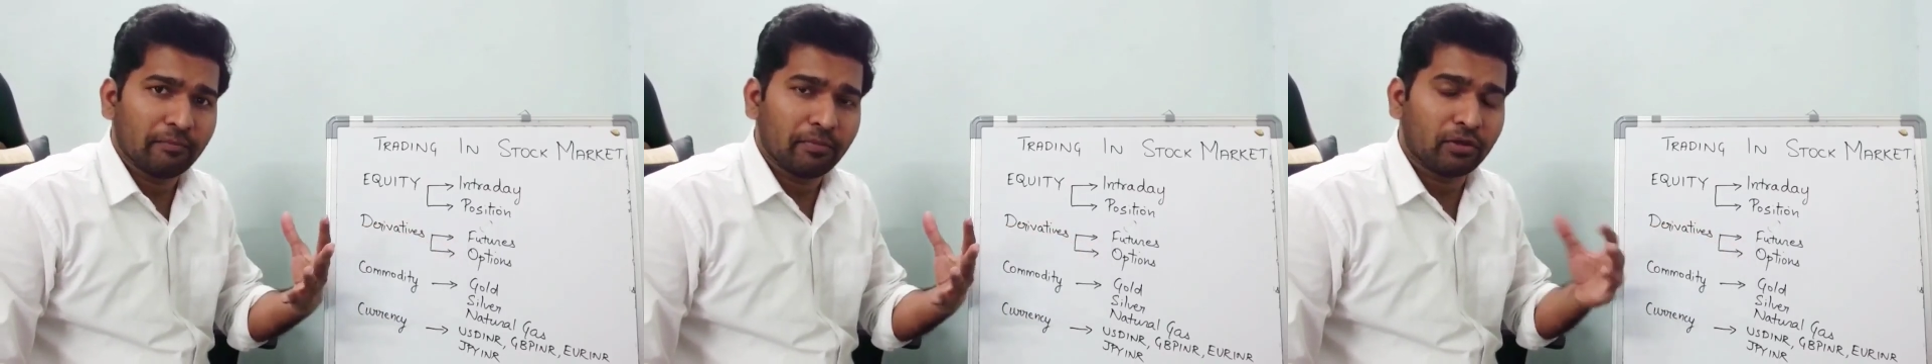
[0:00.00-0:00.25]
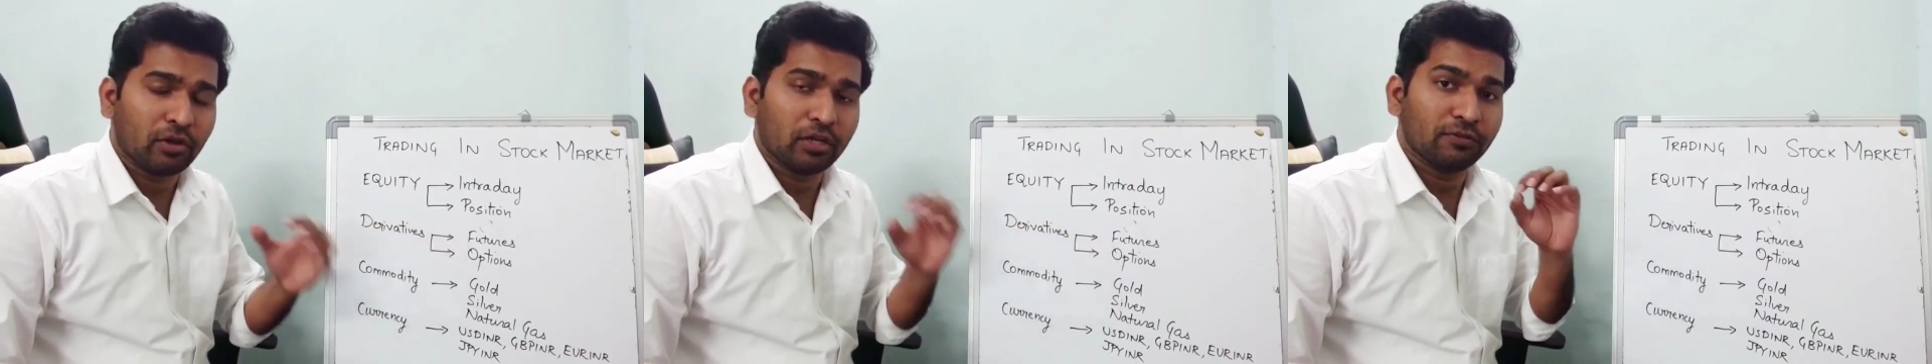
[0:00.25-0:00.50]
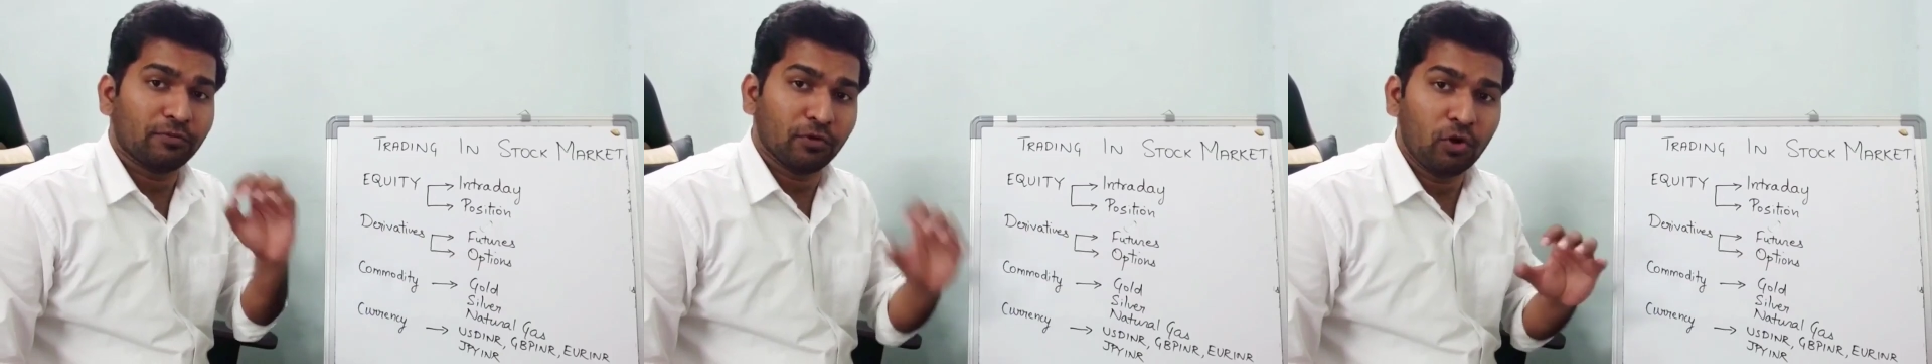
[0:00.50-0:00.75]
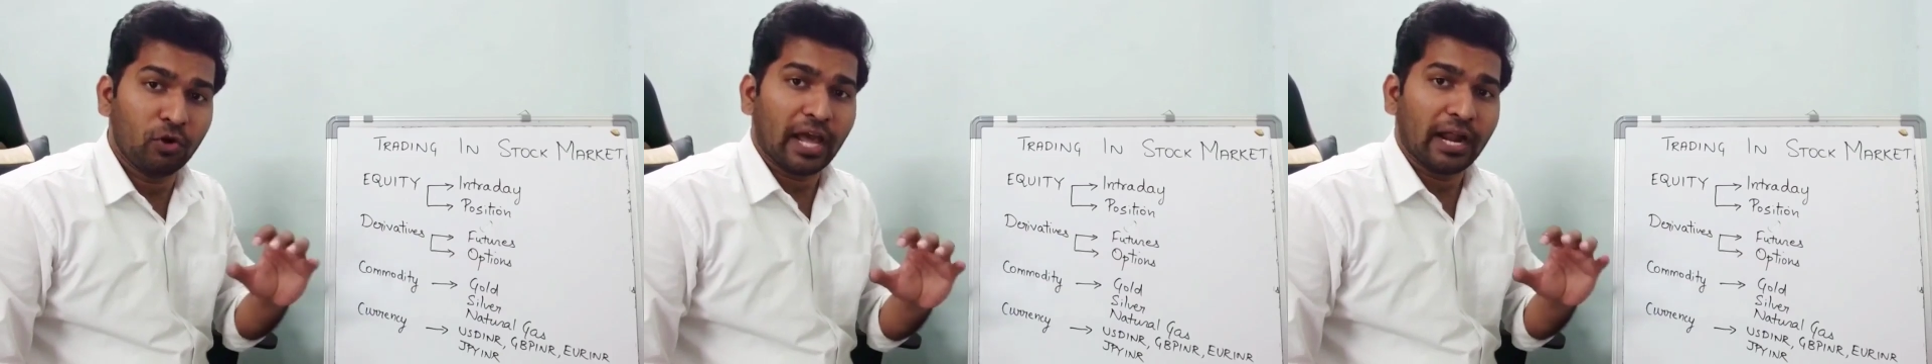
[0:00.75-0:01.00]
Because if you
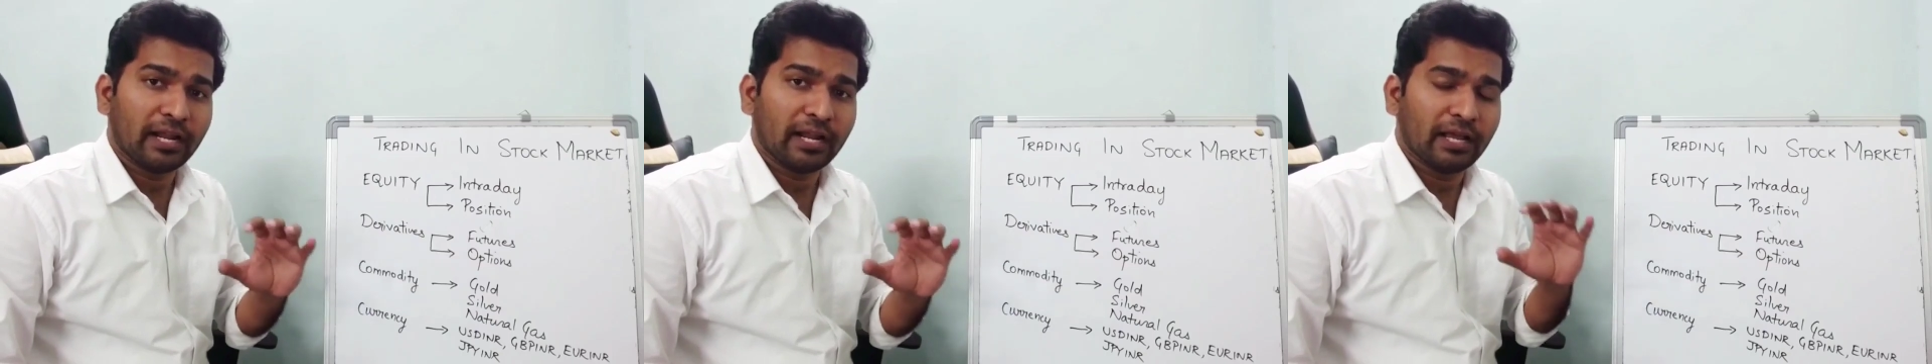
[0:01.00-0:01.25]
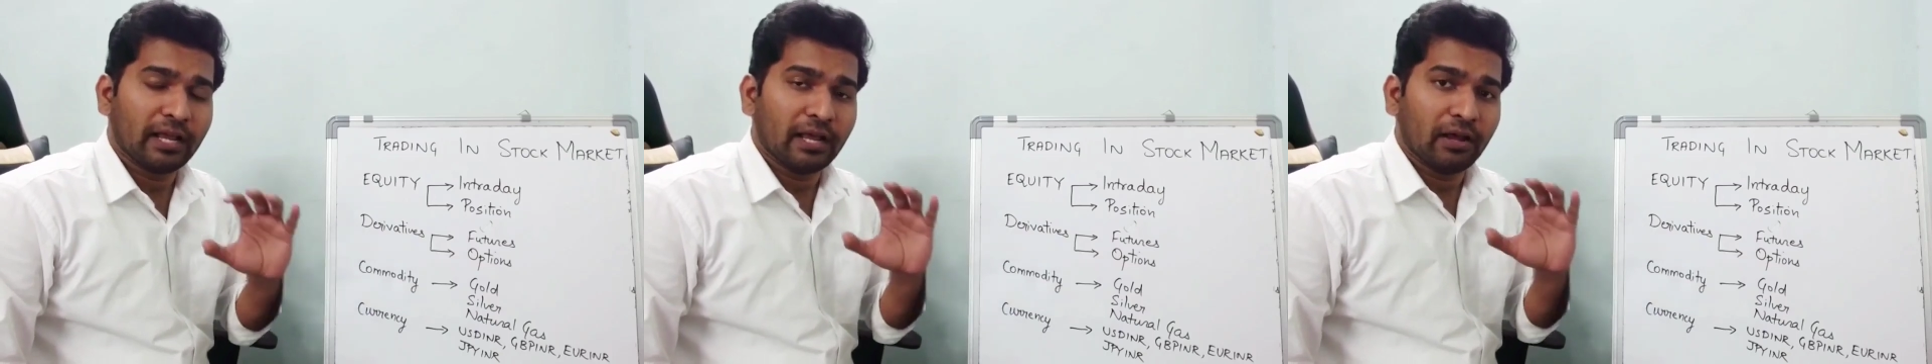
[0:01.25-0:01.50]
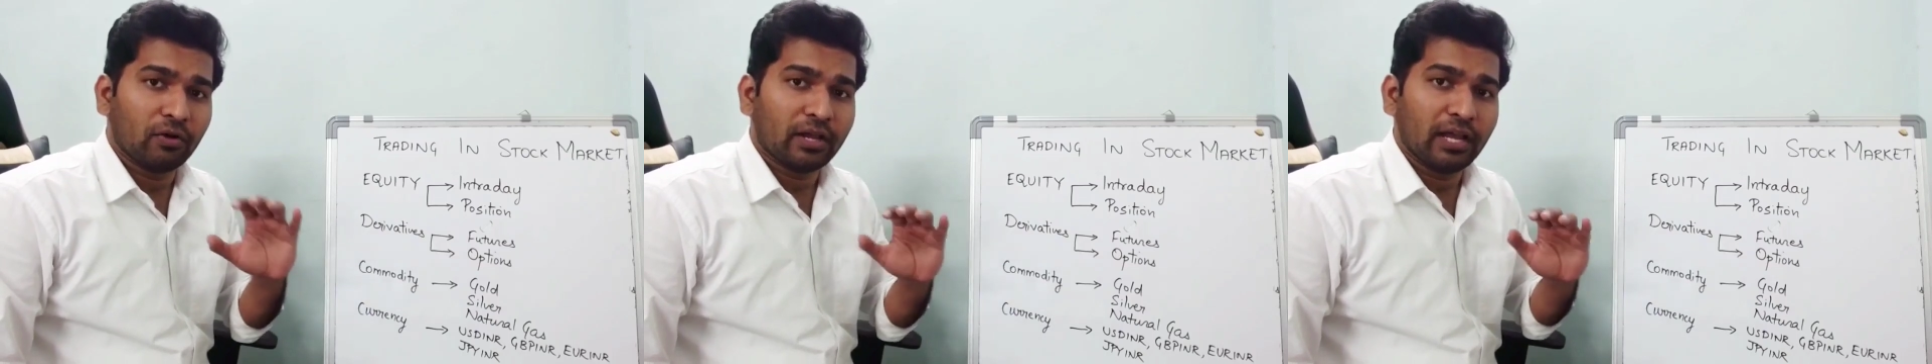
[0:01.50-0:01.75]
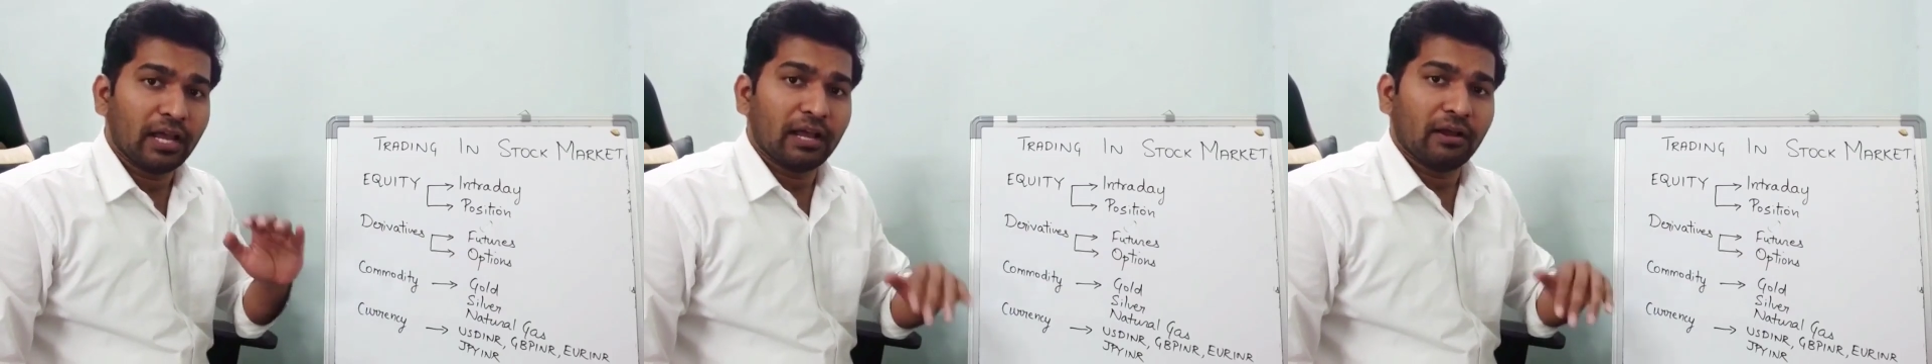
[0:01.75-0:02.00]
know that,
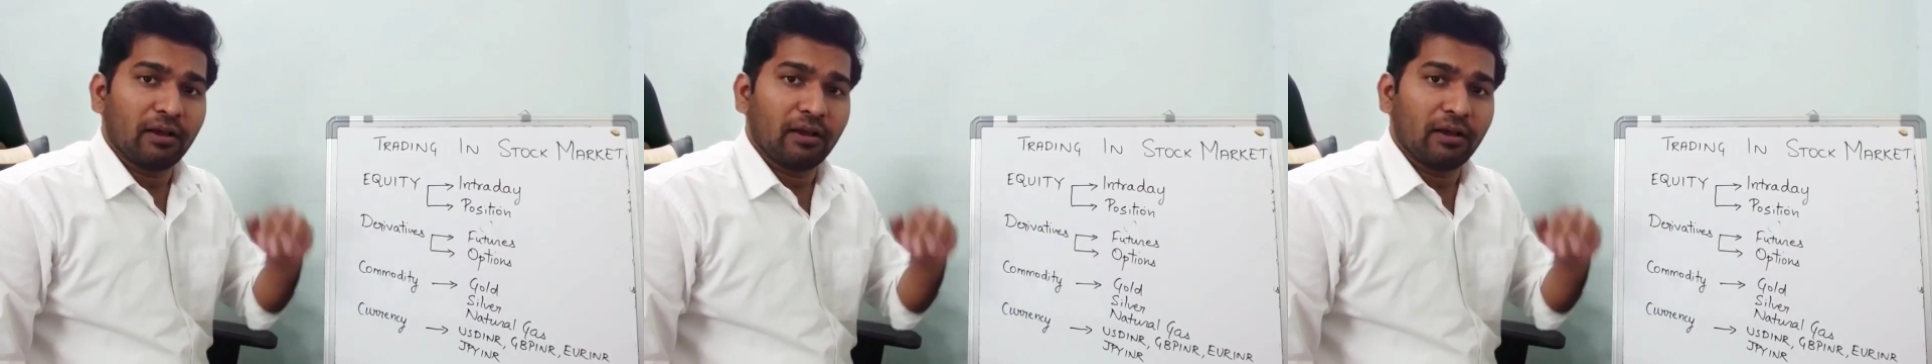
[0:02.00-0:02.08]
okay,